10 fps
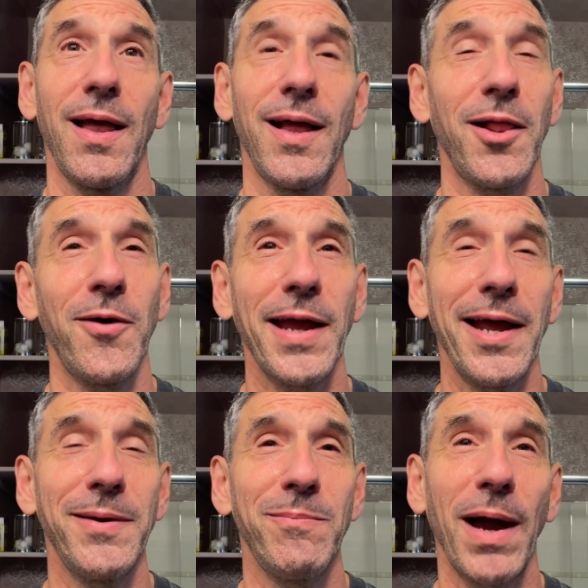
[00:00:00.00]
Hello
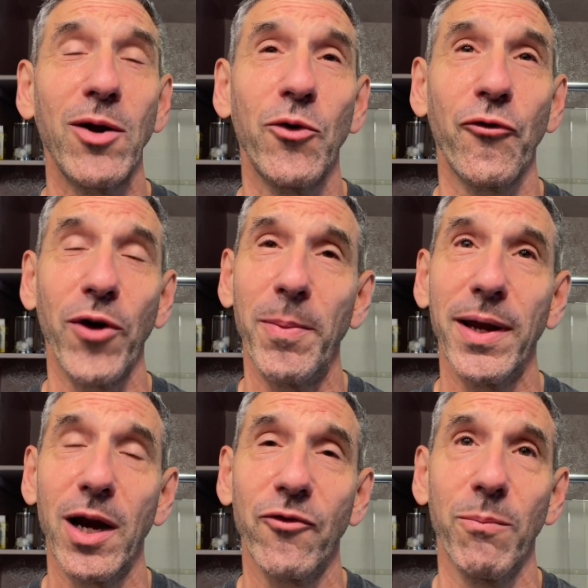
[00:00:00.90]
again, Michael Freedberg
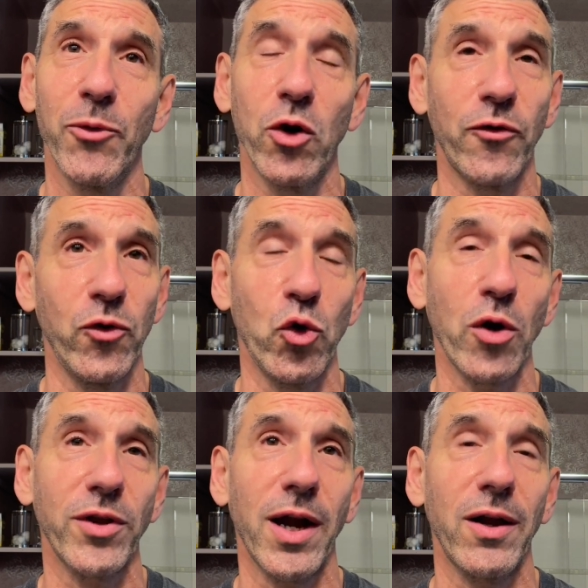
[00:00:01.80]
here from beautiful
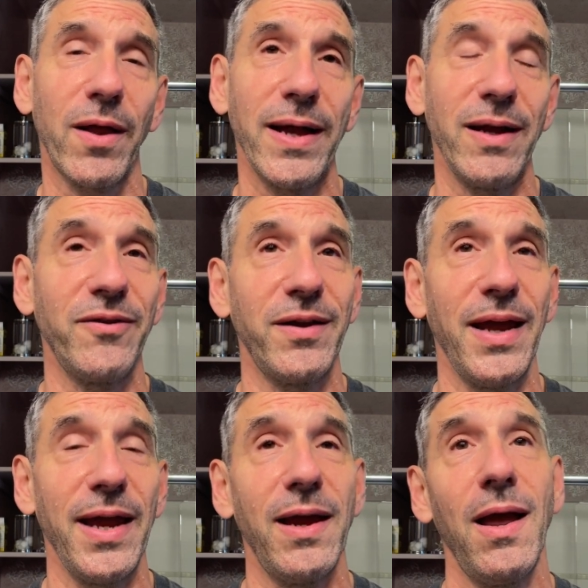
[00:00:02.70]
North Carolina, and
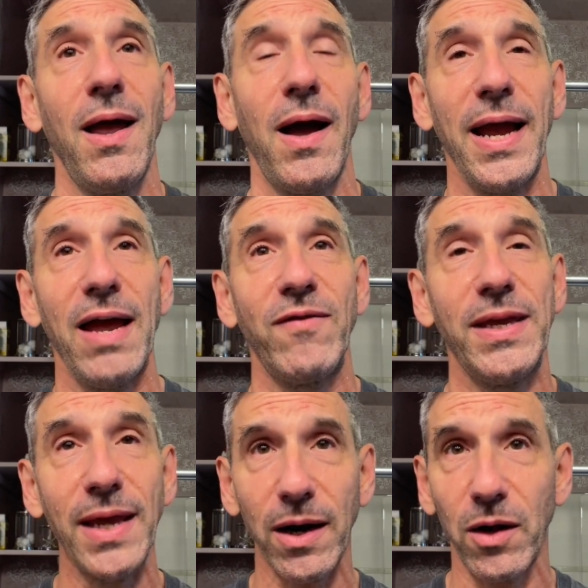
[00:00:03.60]
today I have
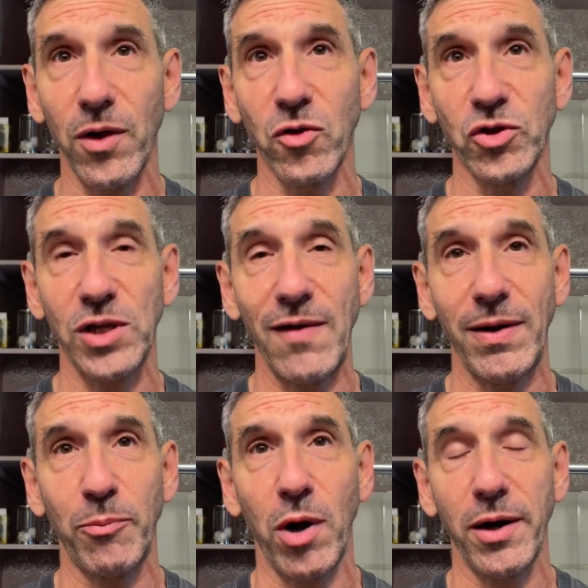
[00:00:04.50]
yet another
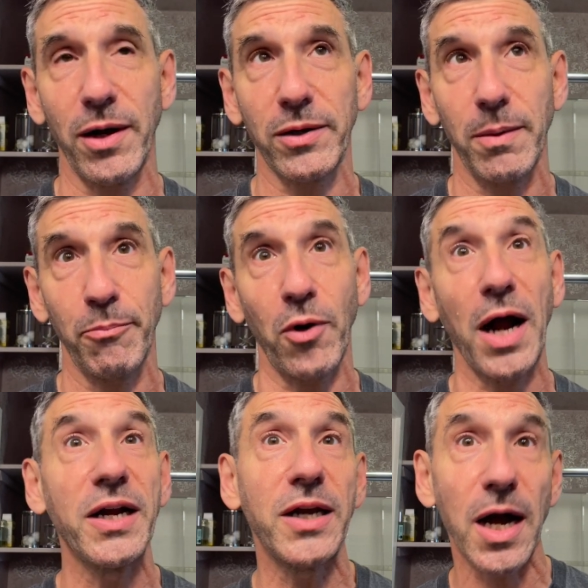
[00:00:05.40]
shaving product
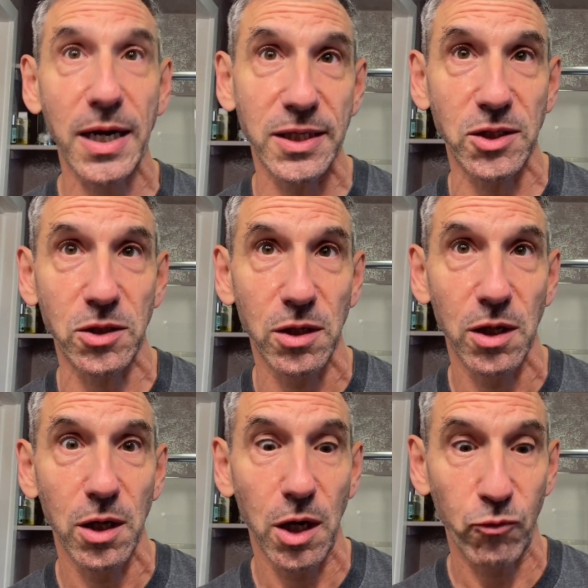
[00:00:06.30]
products
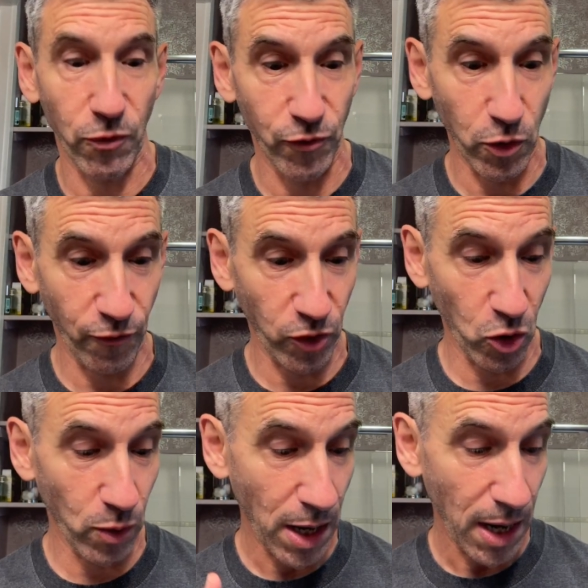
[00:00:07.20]
review for
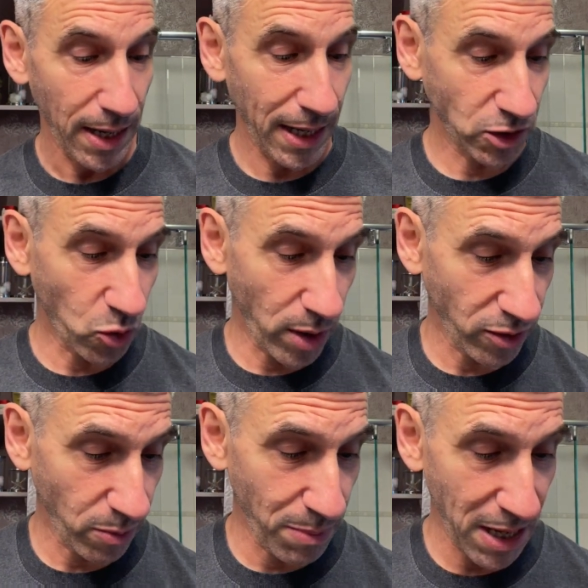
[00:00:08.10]
you. It's going
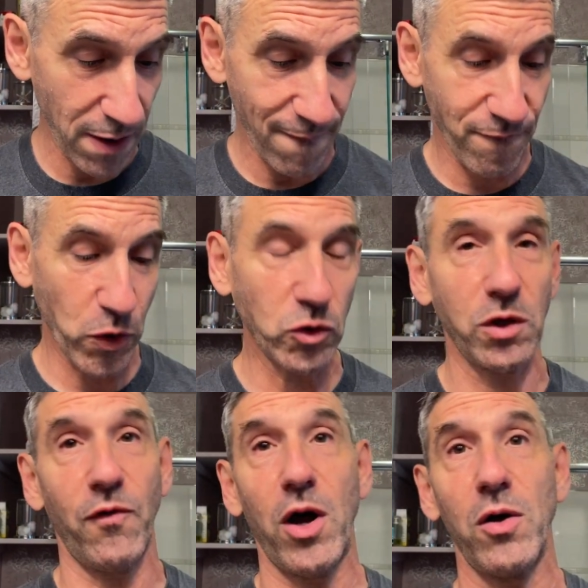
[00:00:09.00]
to be, first
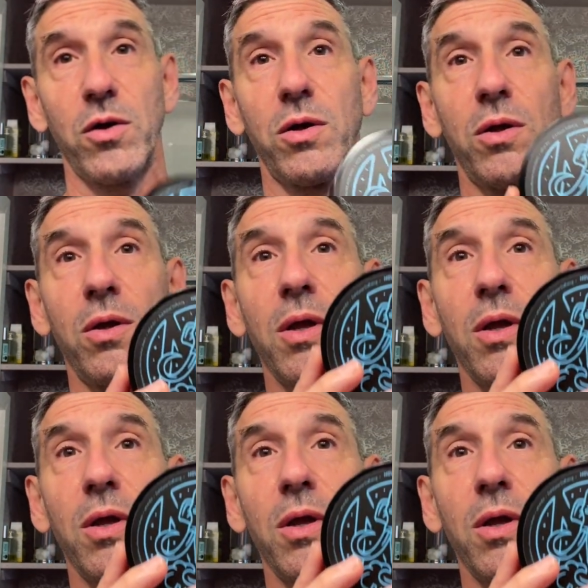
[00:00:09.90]
of all,